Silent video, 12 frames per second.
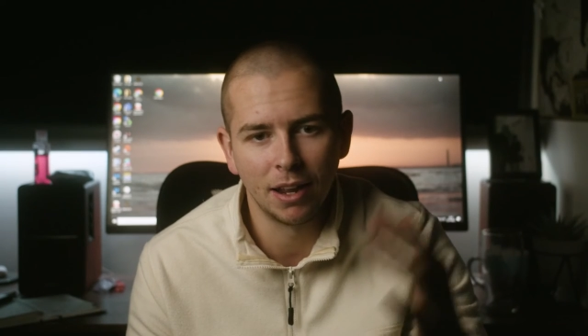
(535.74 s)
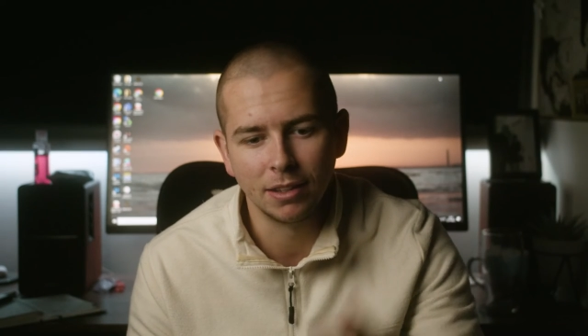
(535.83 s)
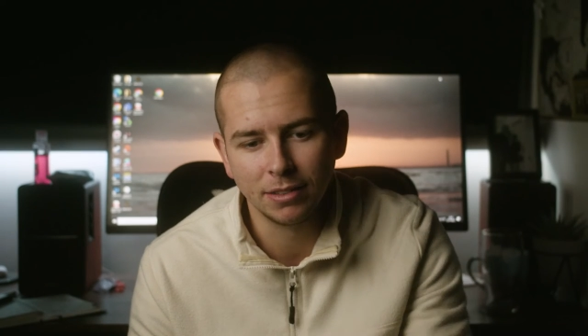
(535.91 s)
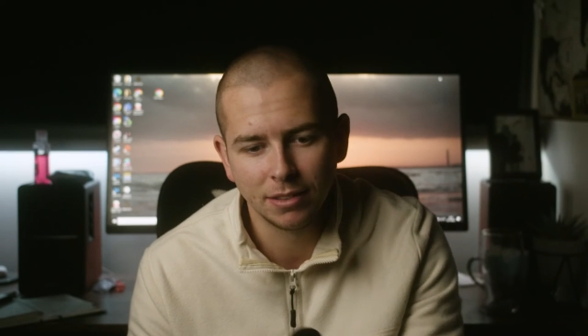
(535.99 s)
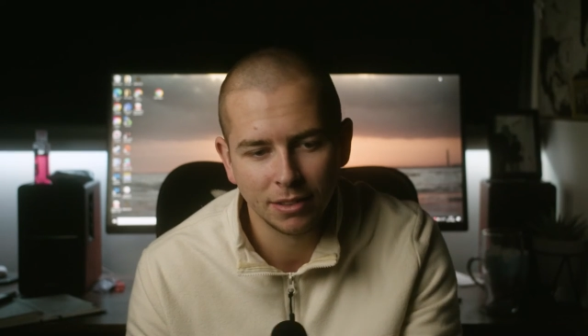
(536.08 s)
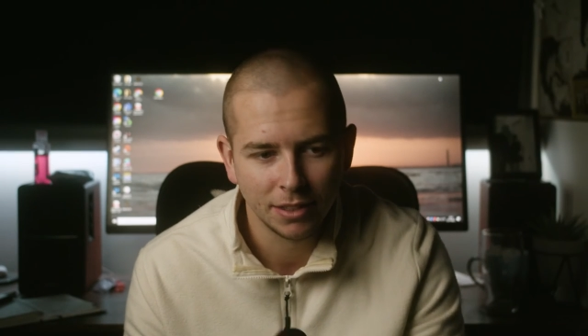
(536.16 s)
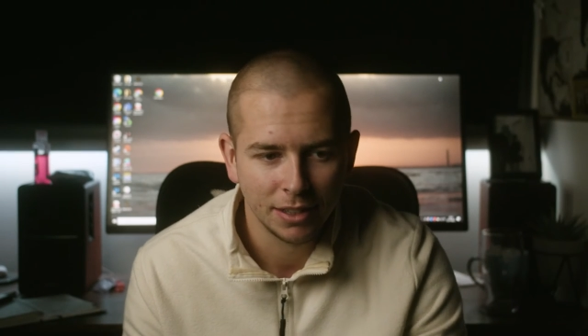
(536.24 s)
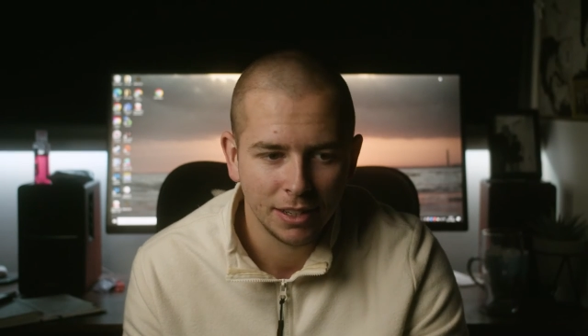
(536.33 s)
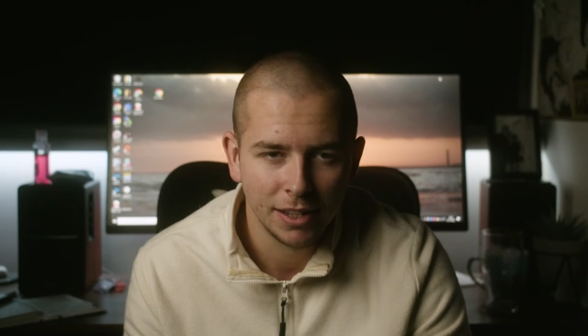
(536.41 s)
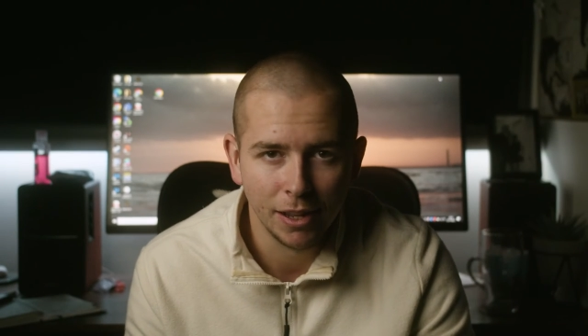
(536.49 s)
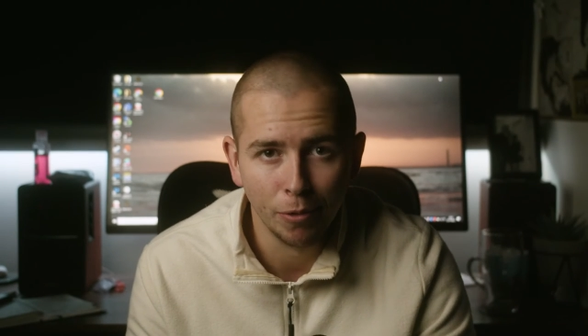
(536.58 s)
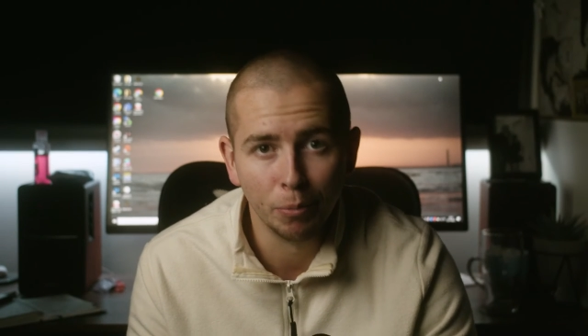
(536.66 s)
and
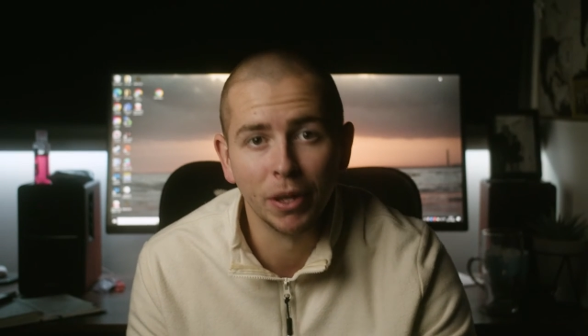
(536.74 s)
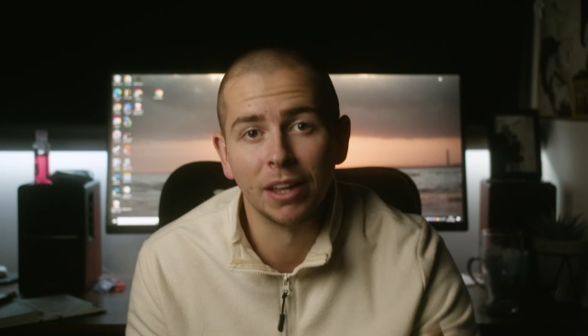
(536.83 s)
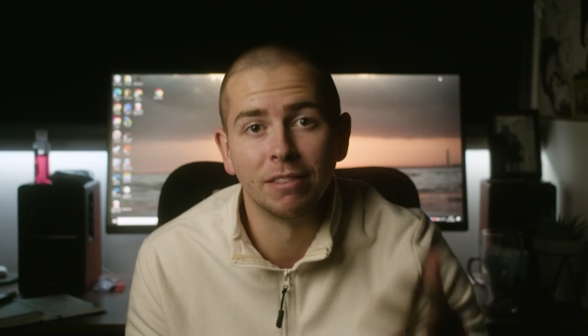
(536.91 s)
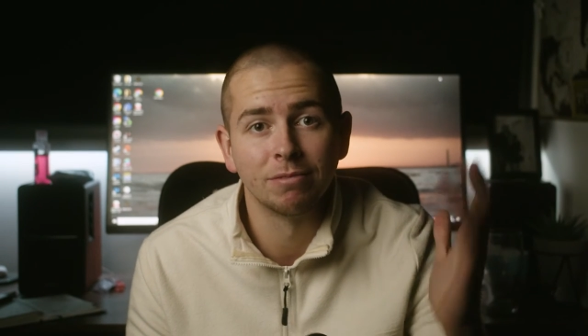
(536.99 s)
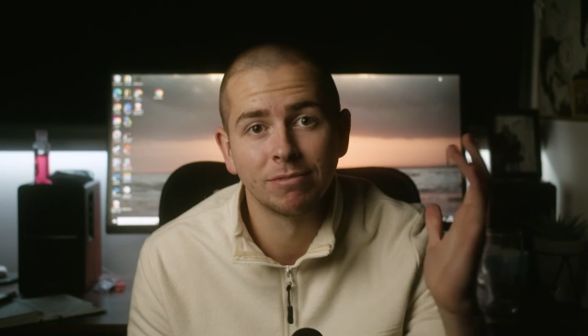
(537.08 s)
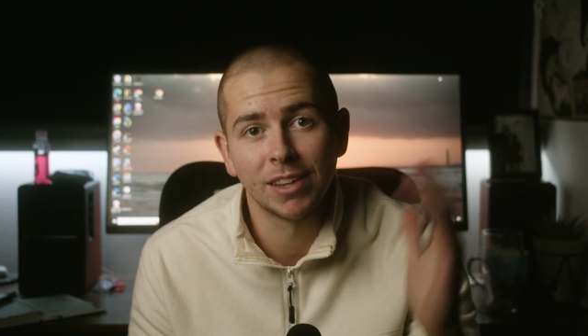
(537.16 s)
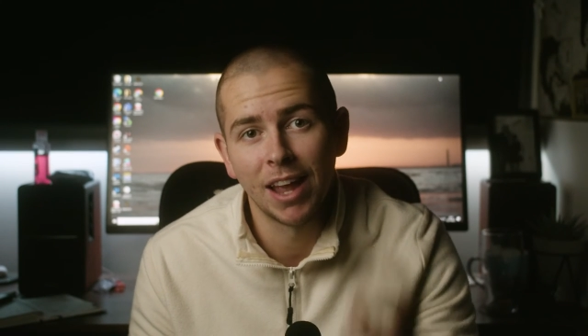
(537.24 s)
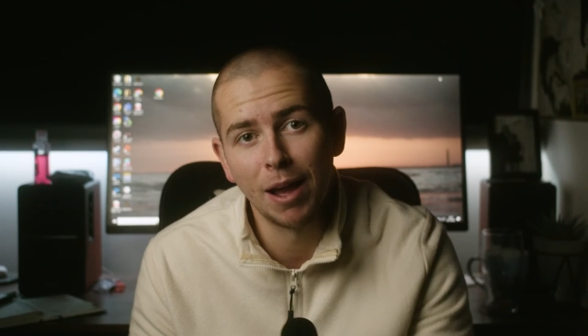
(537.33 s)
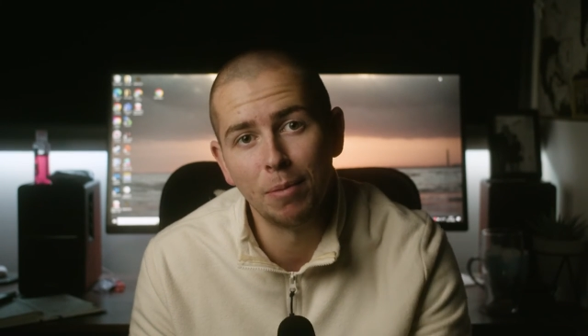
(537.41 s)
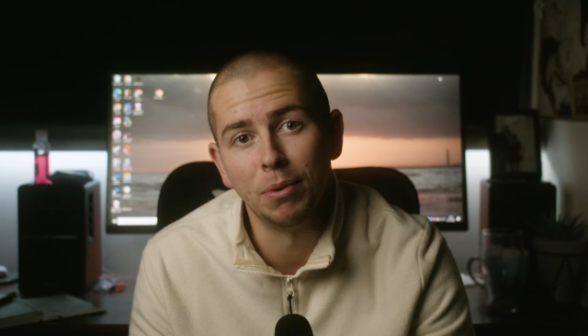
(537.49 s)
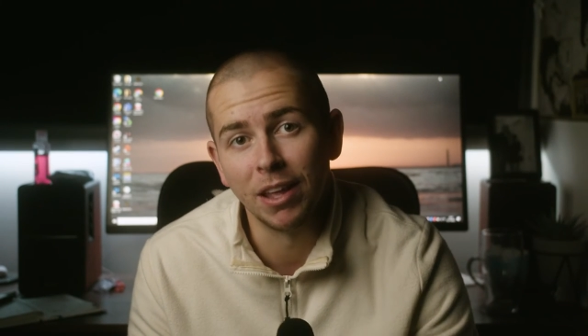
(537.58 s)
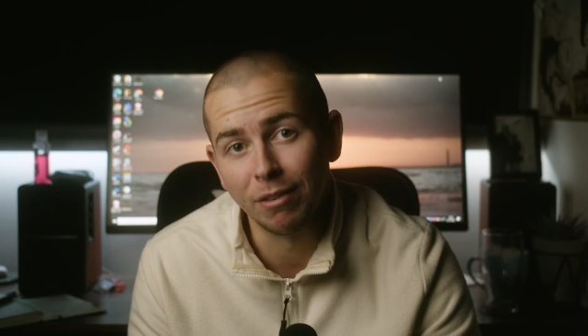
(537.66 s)
him being
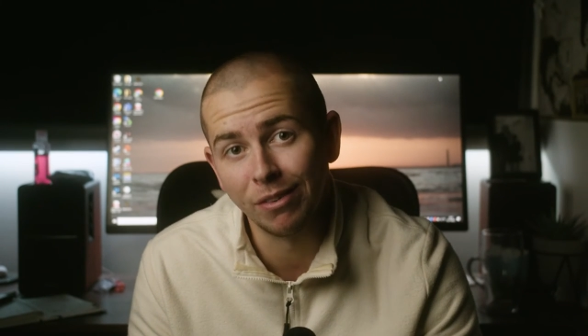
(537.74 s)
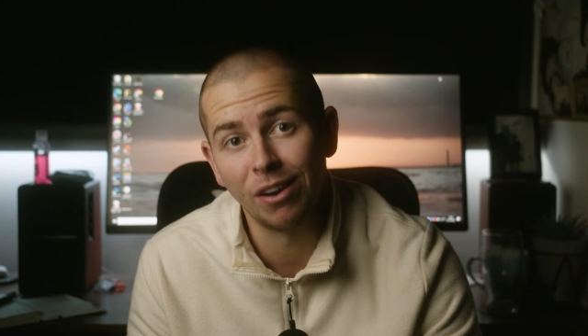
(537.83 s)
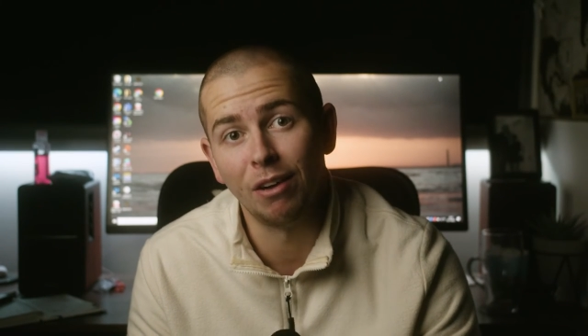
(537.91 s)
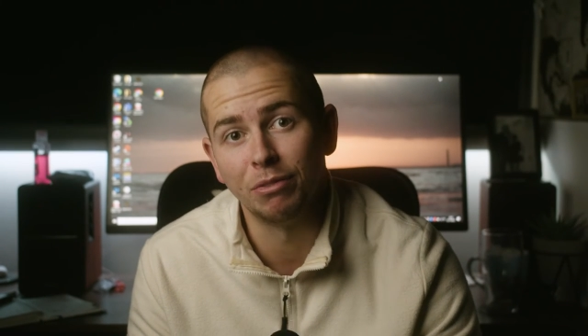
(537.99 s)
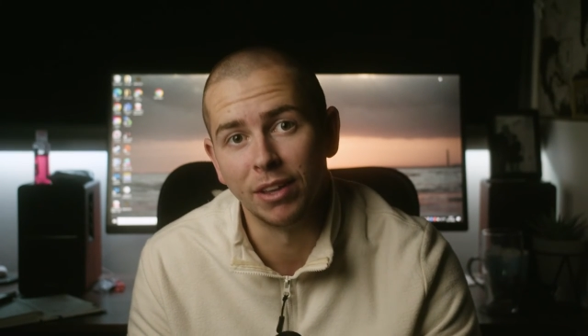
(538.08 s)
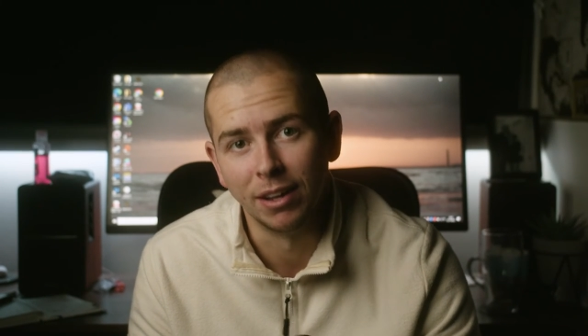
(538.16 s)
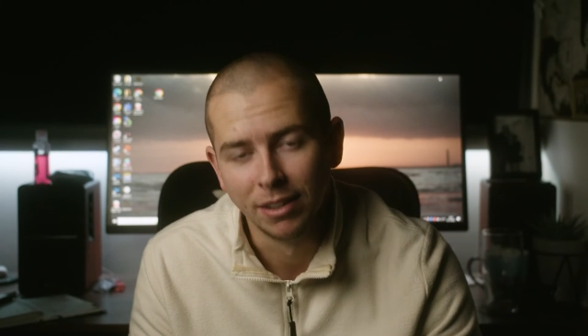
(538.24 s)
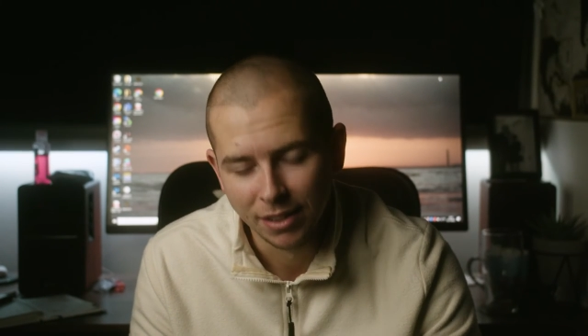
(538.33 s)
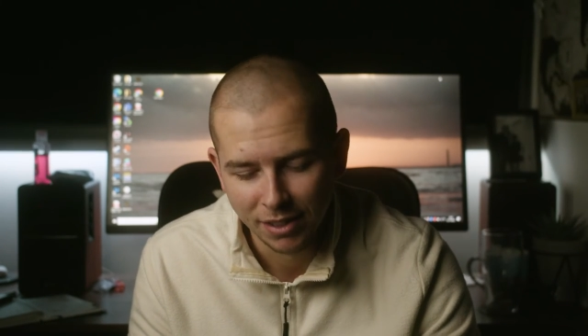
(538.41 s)
happily ever after.